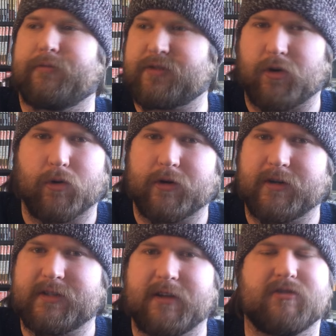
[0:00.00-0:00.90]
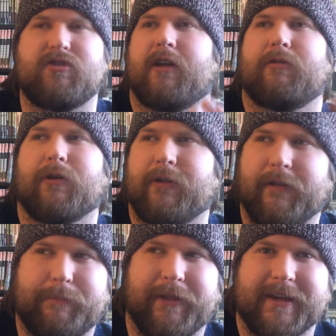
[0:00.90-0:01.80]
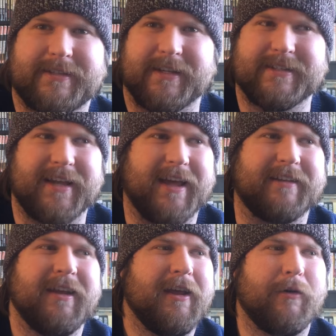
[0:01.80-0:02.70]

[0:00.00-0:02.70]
scores and general places and